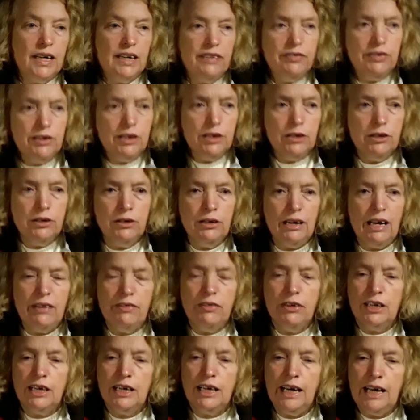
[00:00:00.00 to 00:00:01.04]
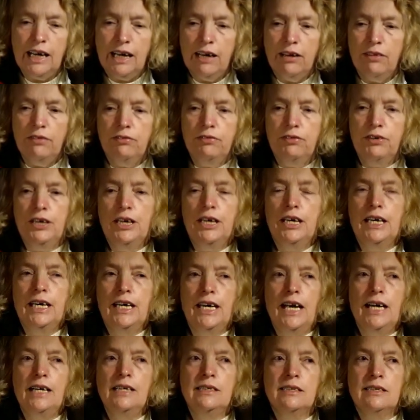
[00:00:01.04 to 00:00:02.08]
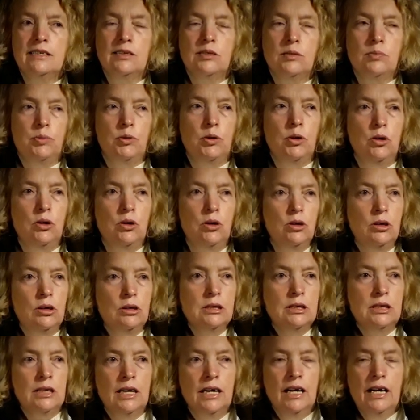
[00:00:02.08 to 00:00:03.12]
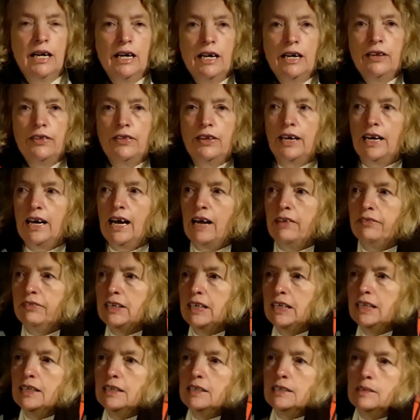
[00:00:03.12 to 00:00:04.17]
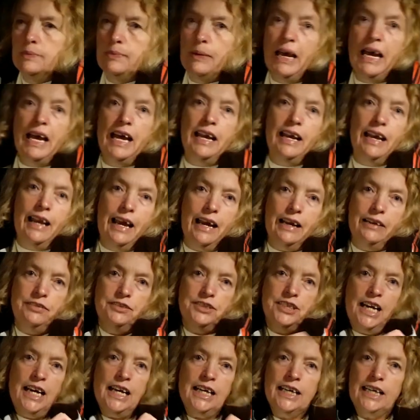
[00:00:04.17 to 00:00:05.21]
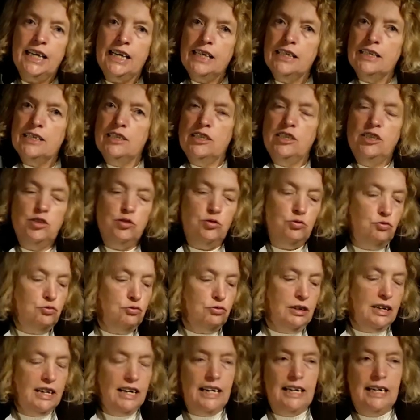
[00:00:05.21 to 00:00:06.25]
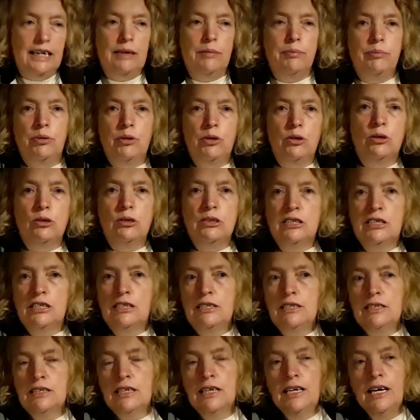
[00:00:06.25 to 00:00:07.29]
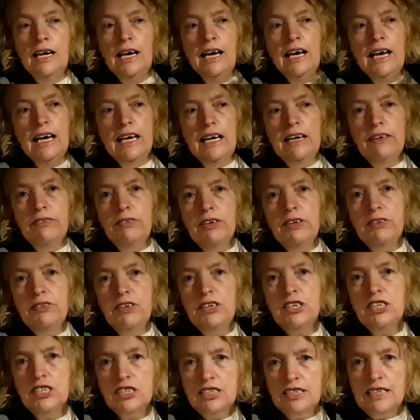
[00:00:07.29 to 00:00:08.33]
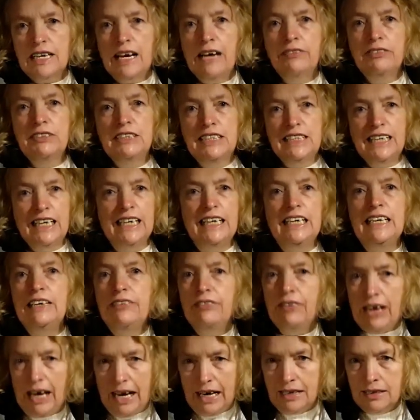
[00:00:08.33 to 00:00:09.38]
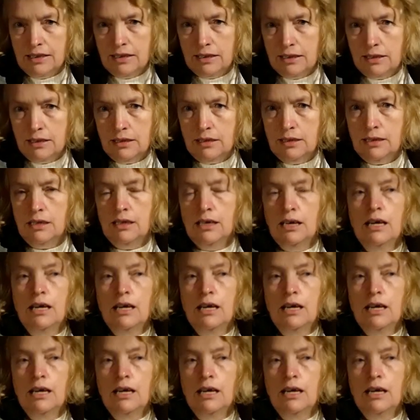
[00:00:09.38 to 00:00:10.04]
if you're ever going to have uh, guests aboard, then having spare life jackets is really important. Even if you just have a dinghy vest,